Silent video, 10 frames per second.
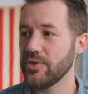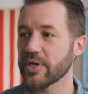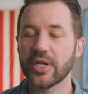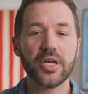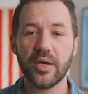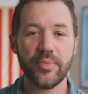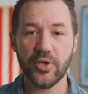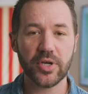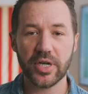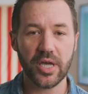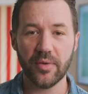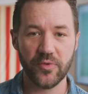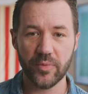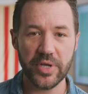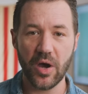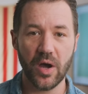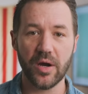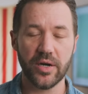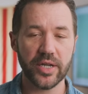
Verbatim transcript: They're going to come, you're going to come for me hard.